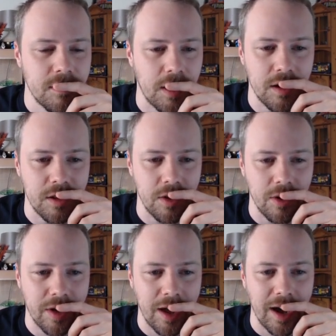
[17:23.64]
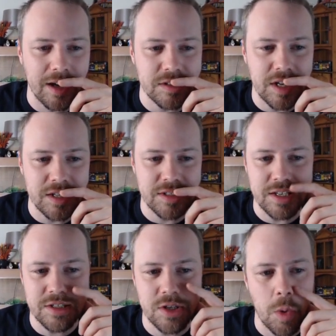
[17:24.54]
I'm gonna do it. Okay, Alcest
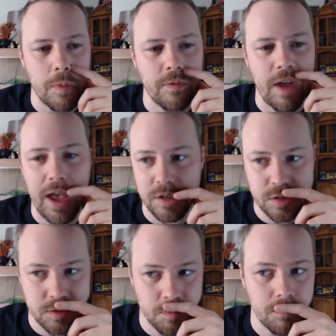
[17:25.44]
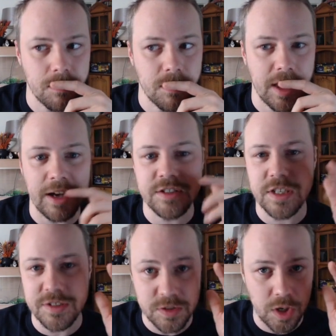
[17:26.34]
is top of S.
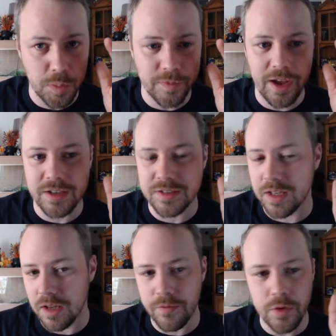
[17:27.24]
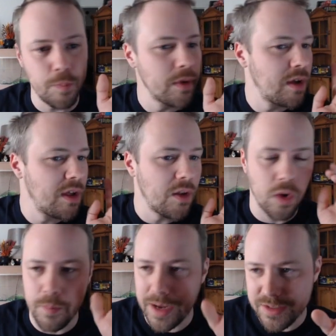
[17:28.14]
Alcest is top of S. I love them. One
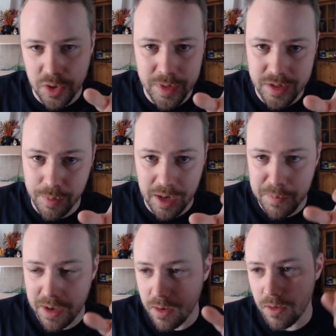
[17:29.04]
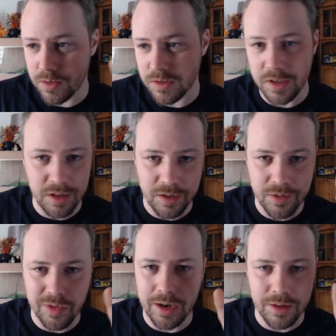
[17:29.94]
of the bands that got me into black metal alongside like
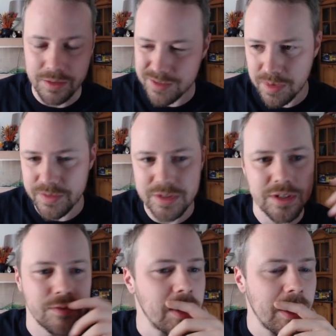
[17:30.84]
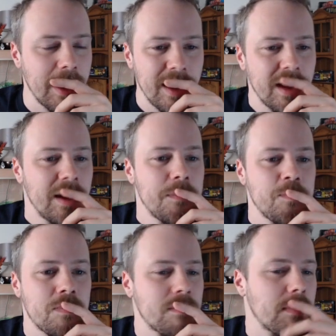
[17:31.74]
Cradle and some other stuff.
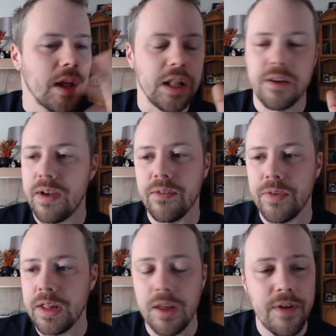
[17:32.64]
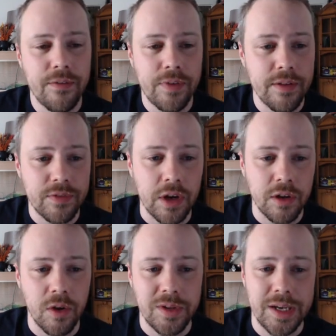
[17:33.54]
Love everything. Love everything they've done.
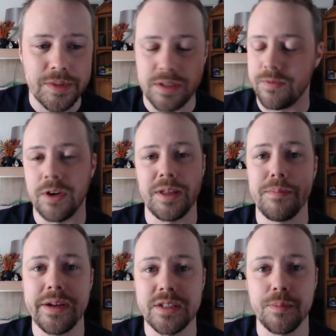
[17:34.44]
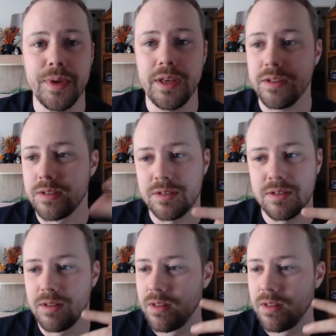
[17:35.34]
Kodama's a fucking masterpiece.